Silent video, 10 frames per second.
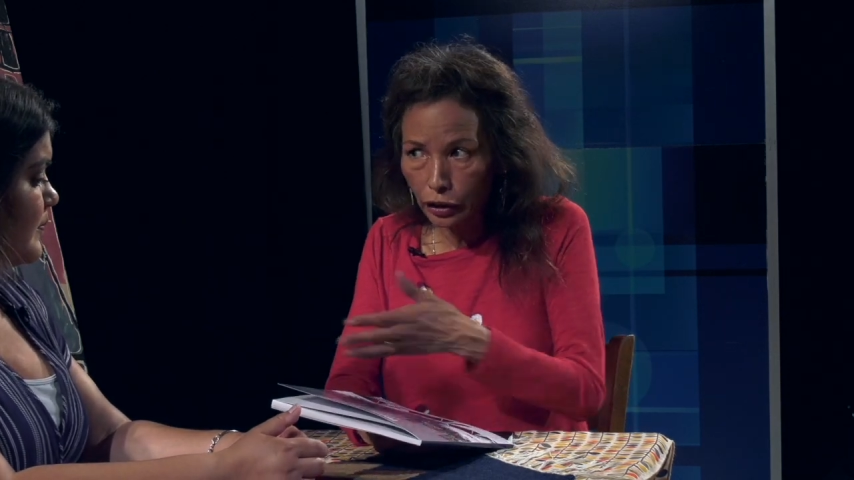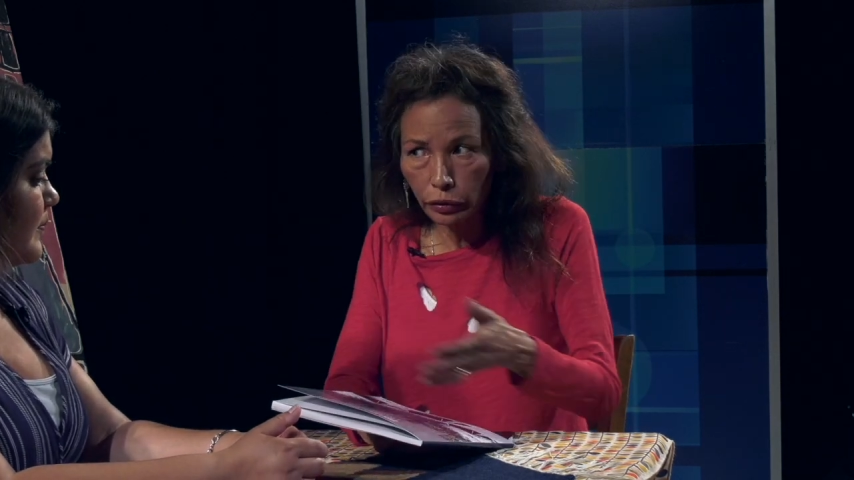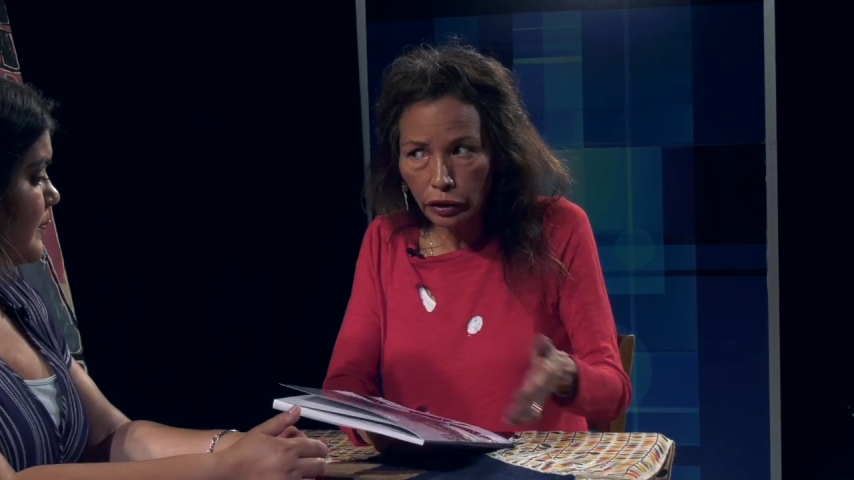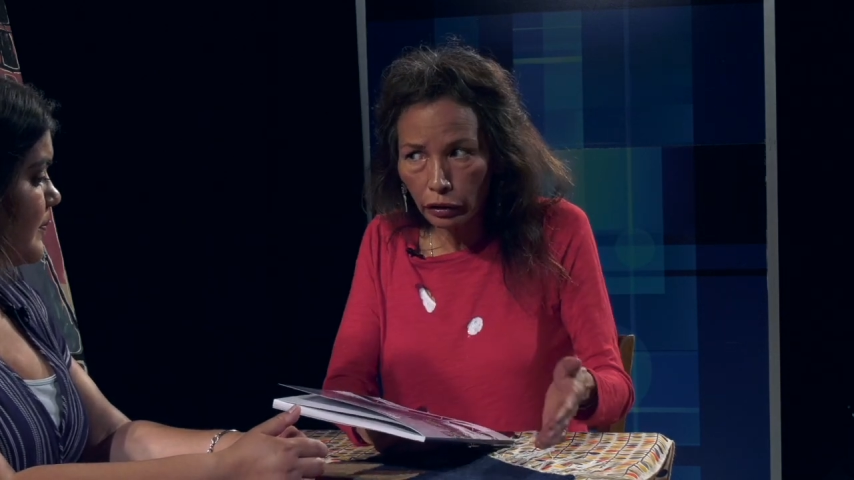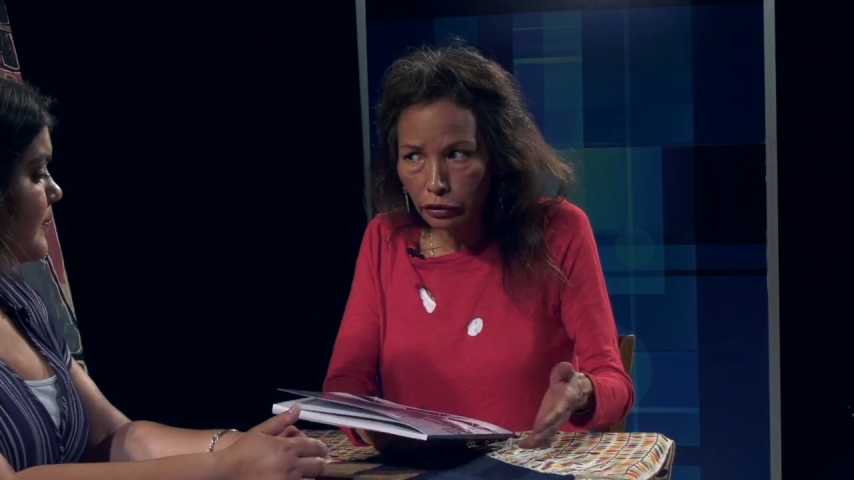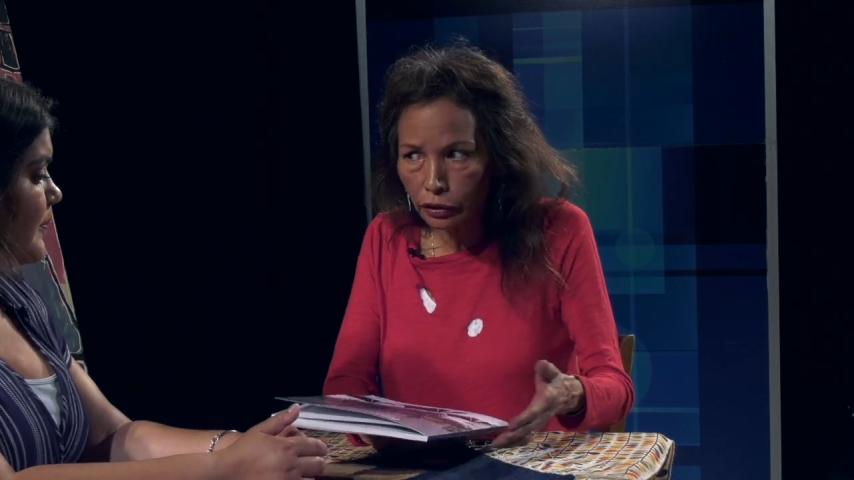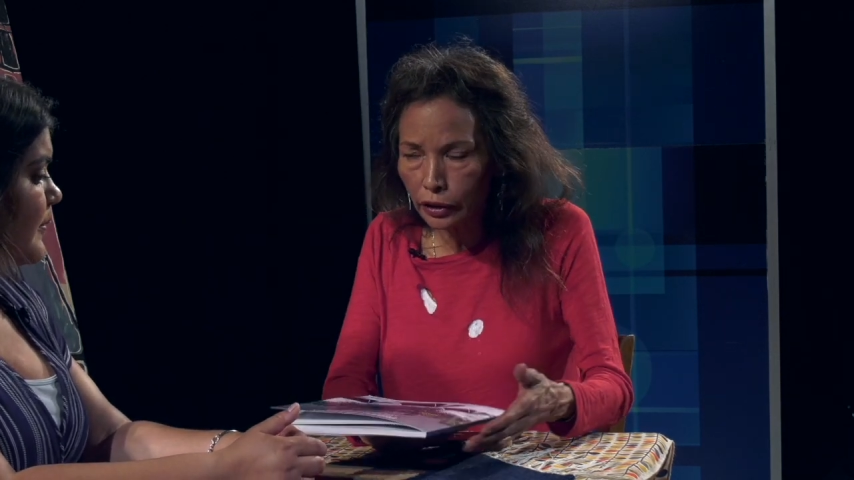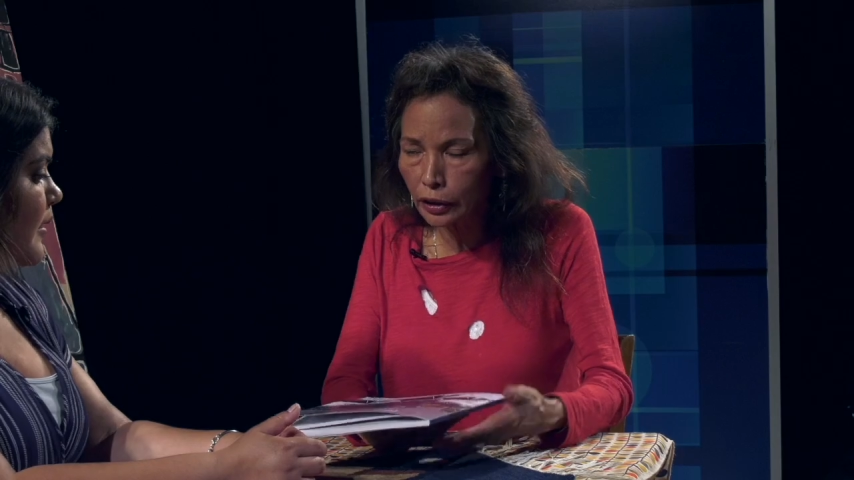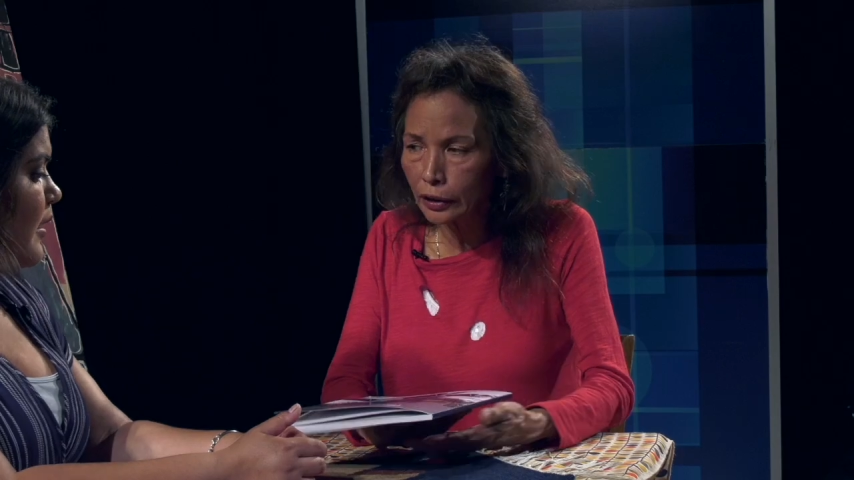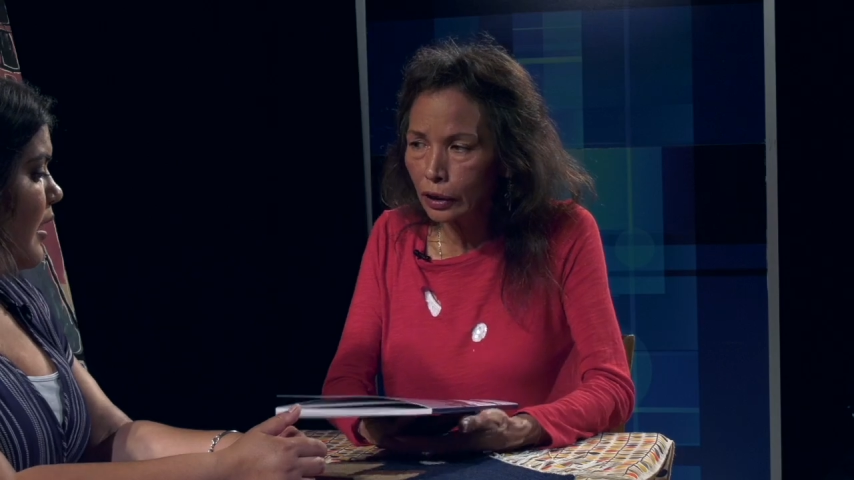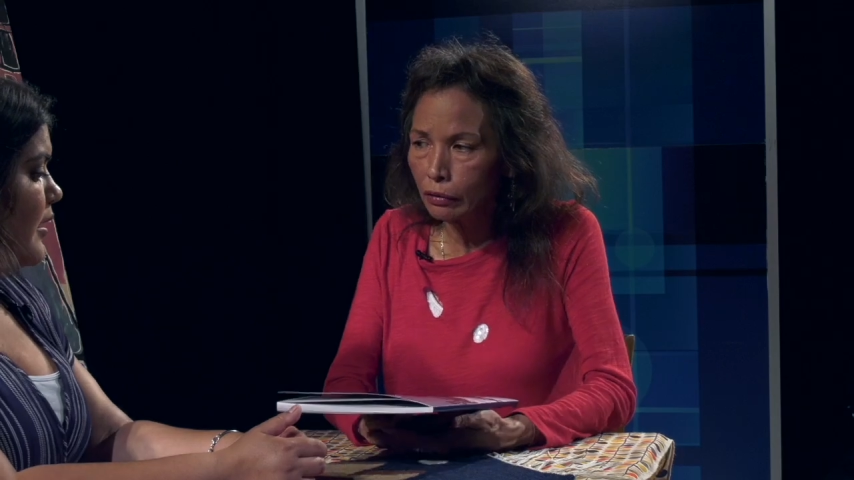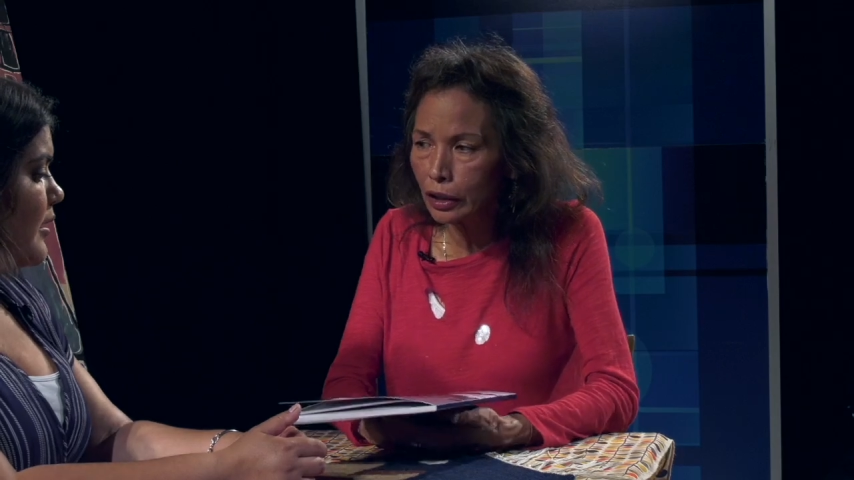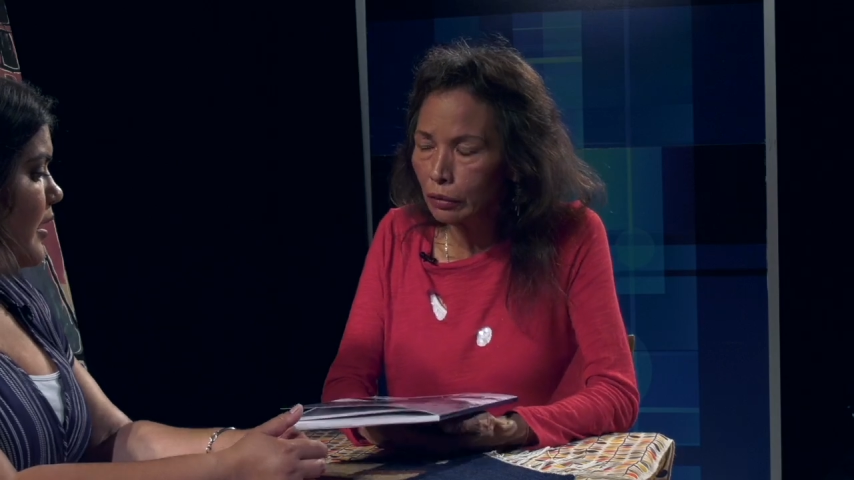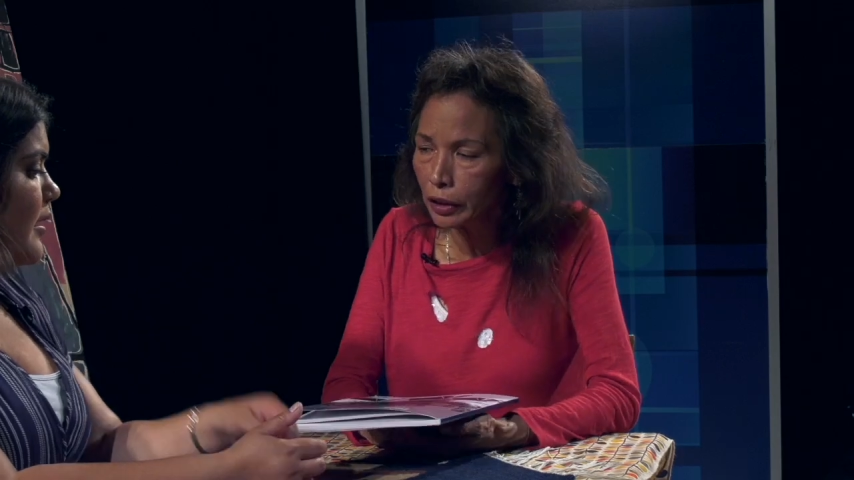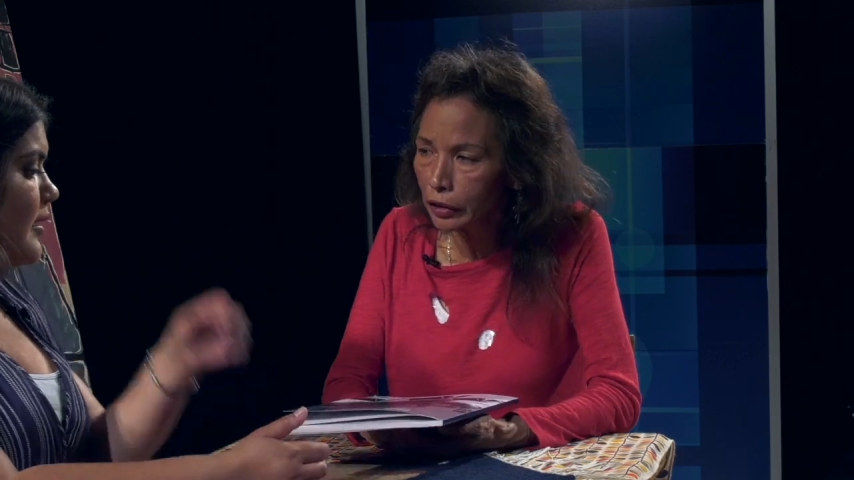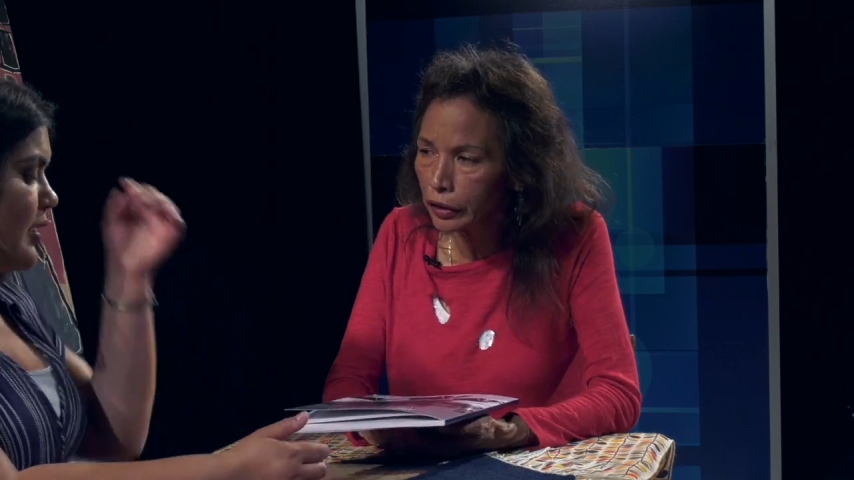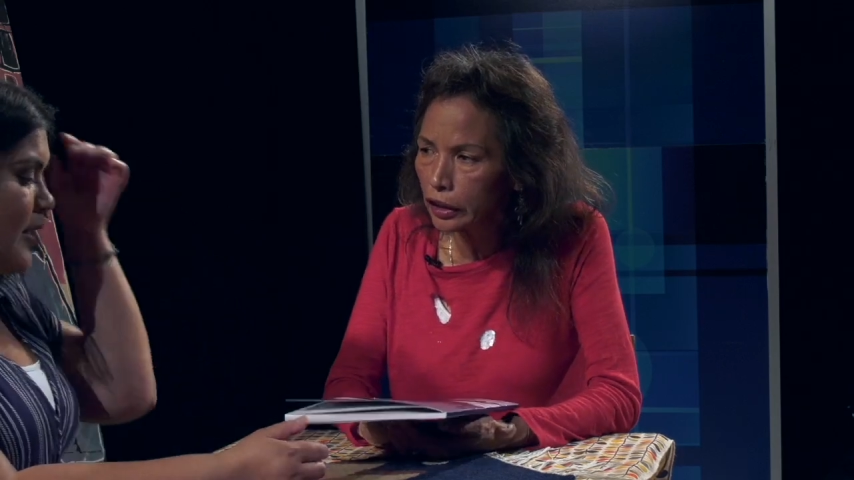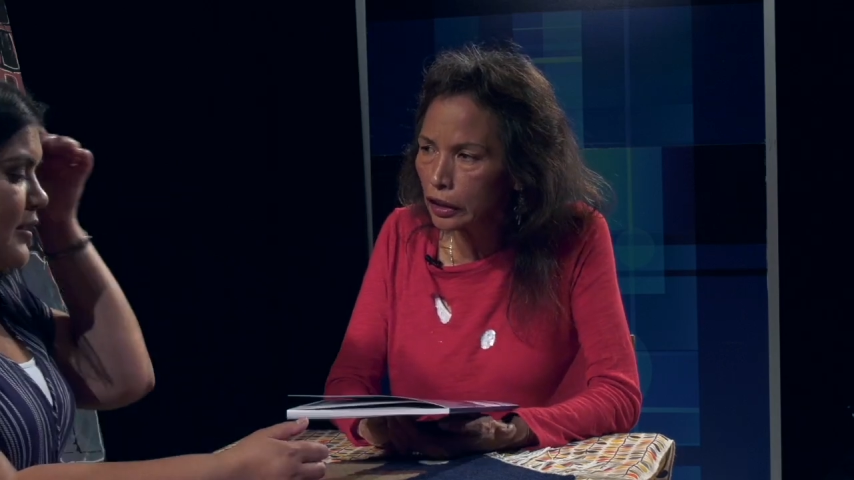to another. Is that what I'm hearing?